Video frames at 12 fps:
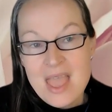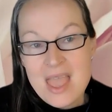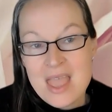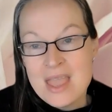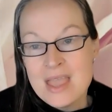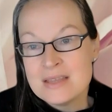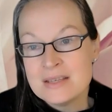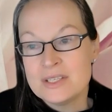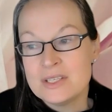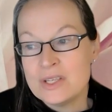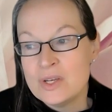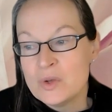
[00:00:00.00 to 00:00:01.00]
And,
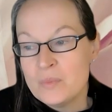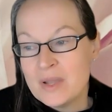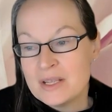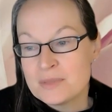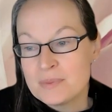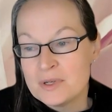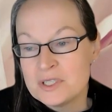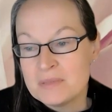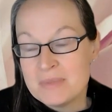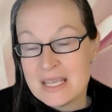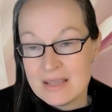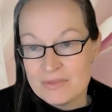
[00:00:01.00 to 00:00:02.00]
we are supposed to
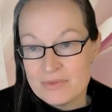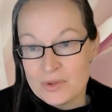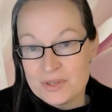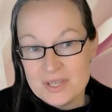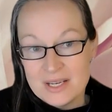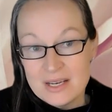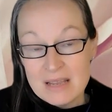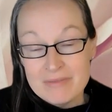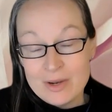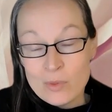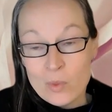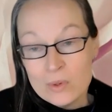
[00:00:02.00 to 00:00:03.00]
be here focusing on
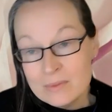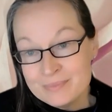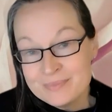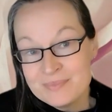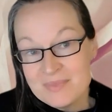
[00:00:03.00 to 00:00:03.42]
loving all